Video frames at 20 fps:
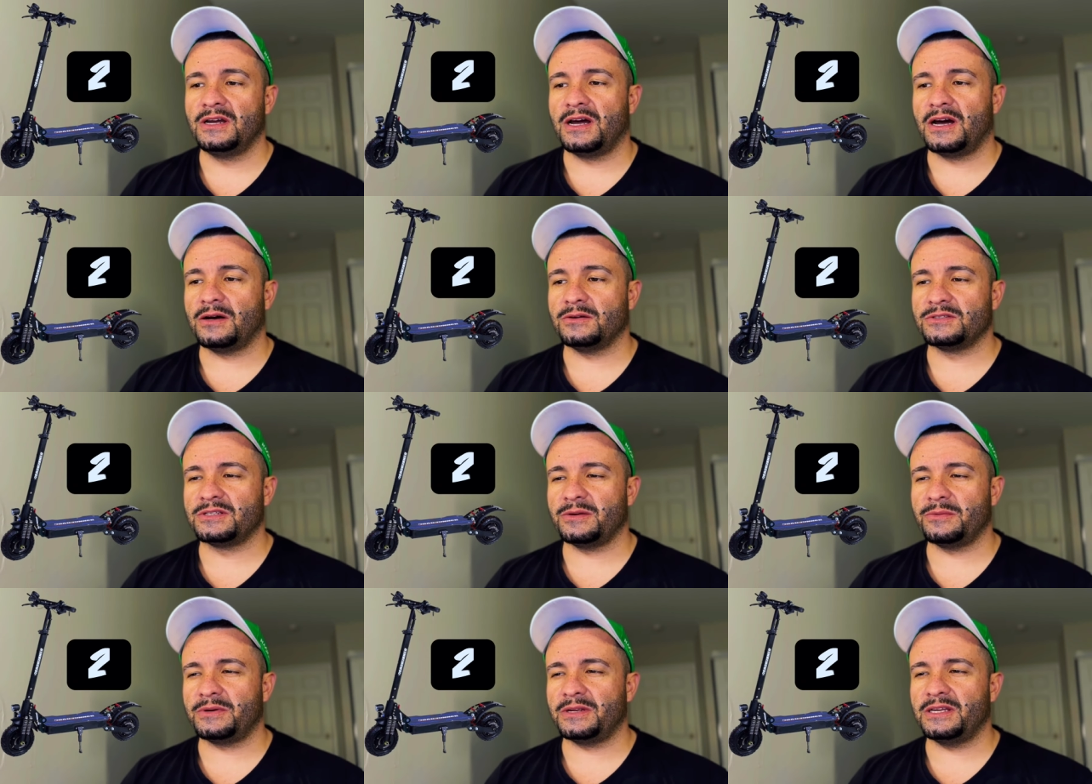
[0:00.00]
I
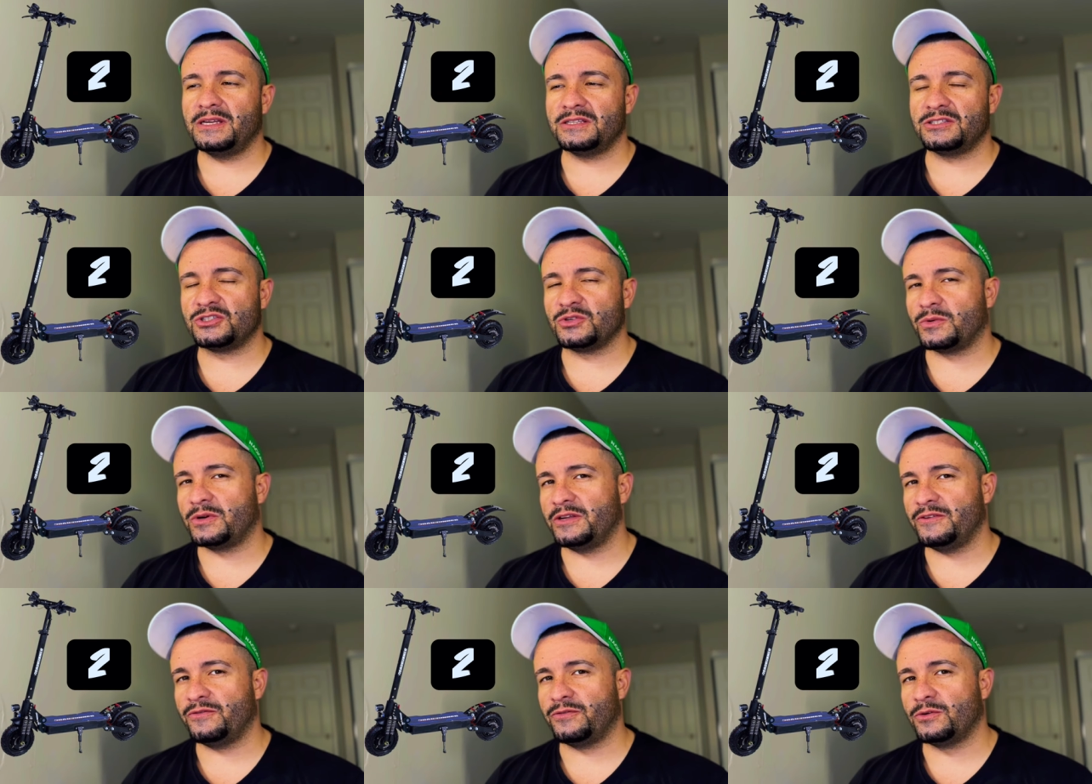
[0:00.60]
was able to hit
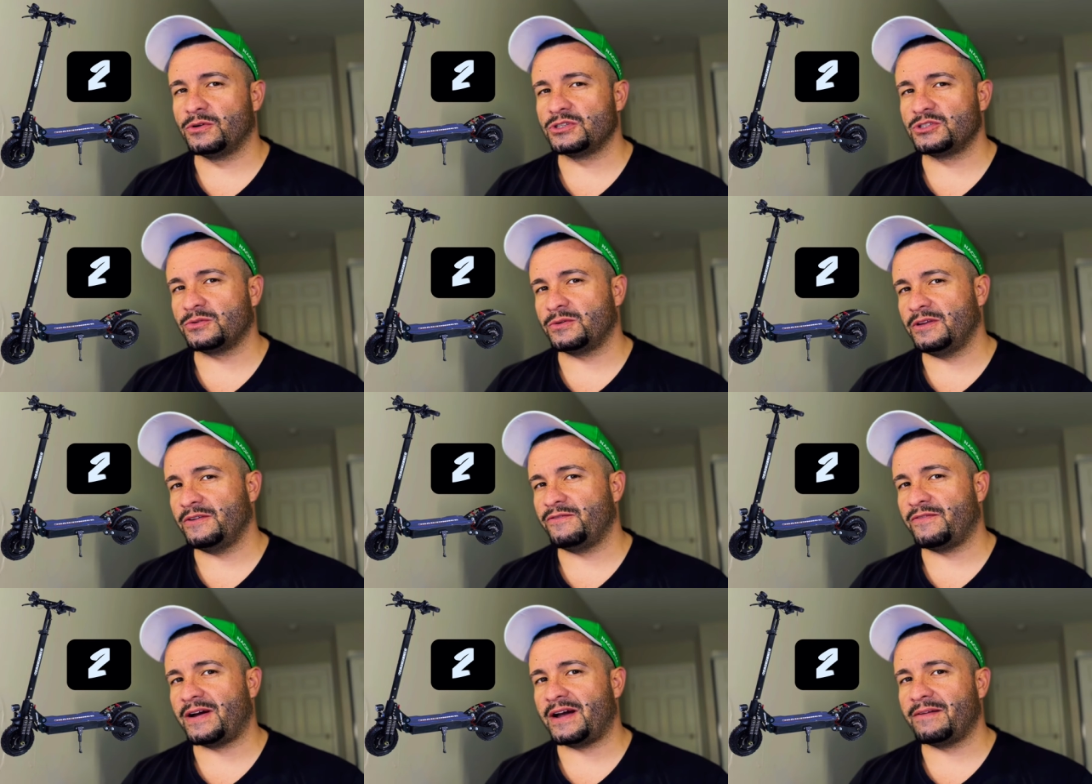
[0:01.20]
24,
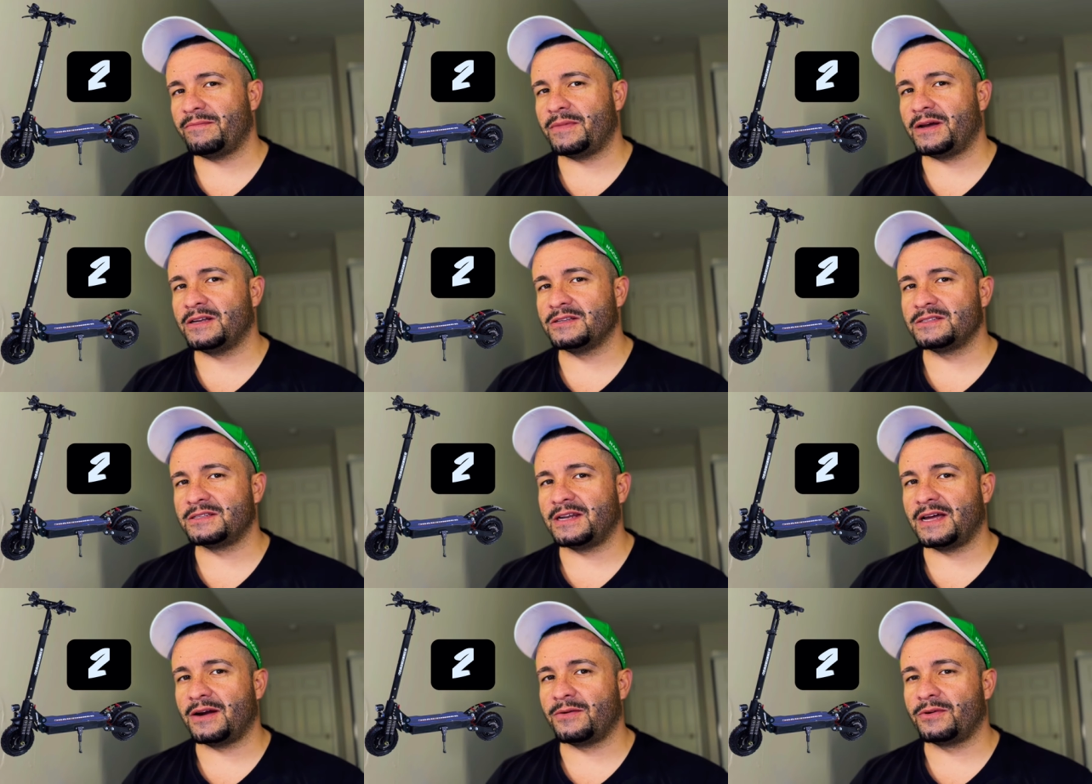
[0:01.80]
25
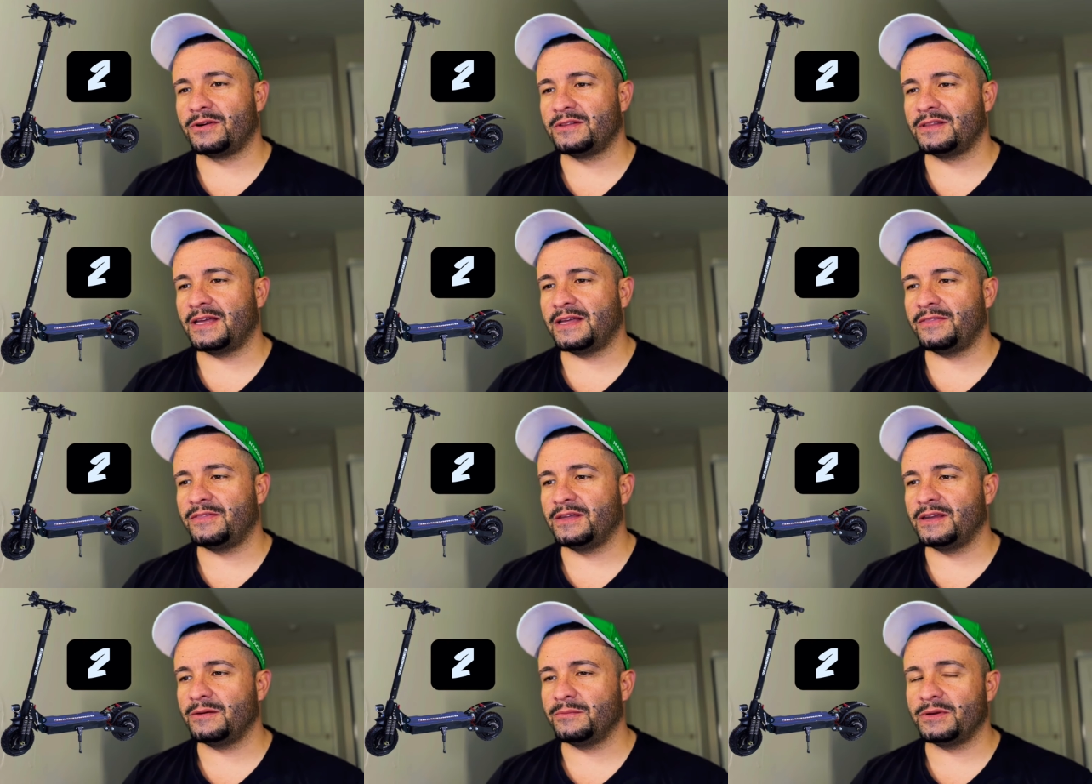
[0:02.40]
miles an hour on
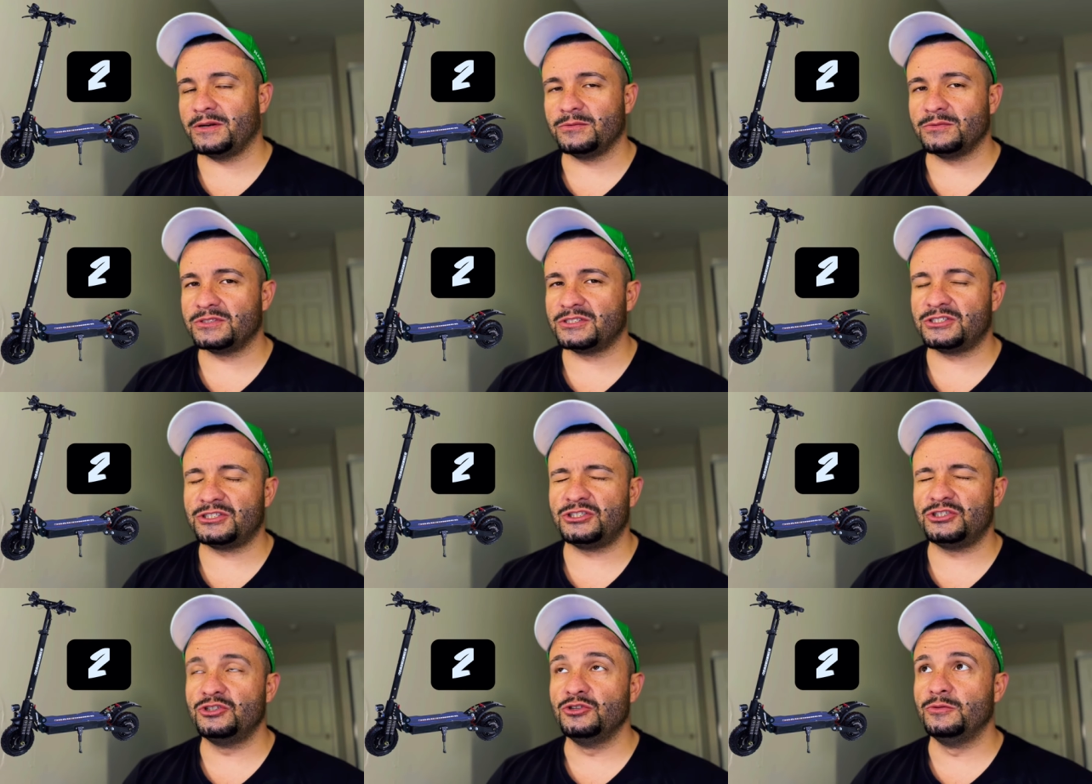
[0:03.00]
that thing, but it was
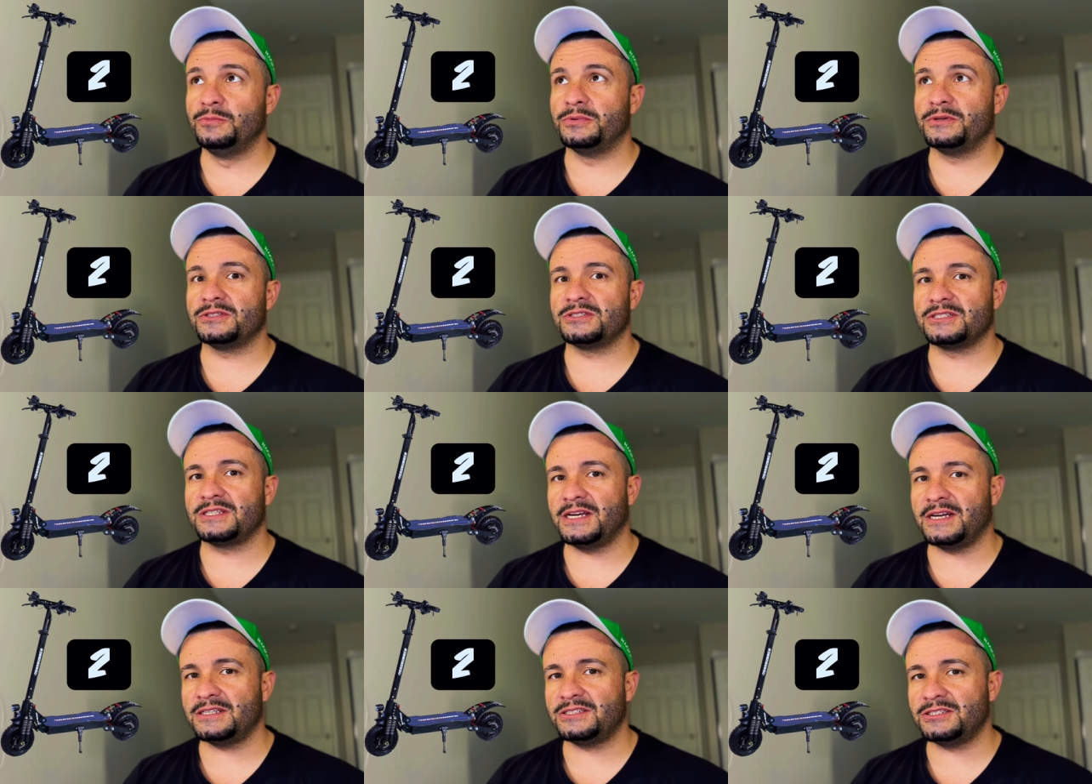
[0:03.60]
super
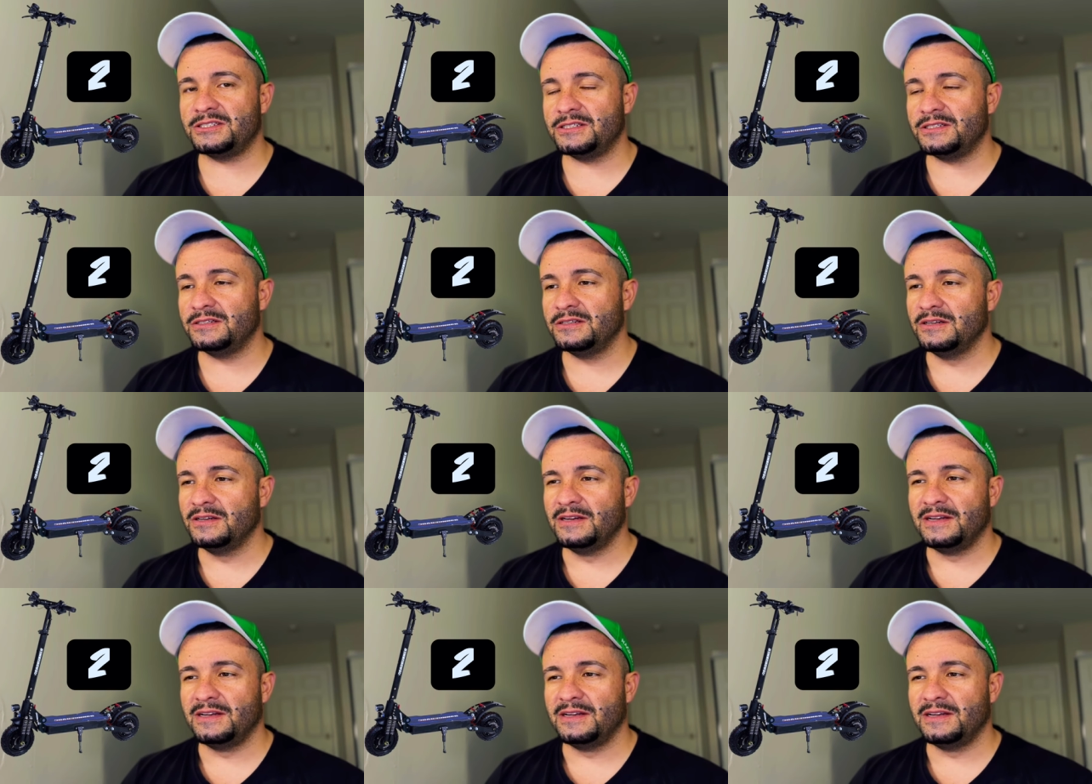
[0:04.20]
sketchy.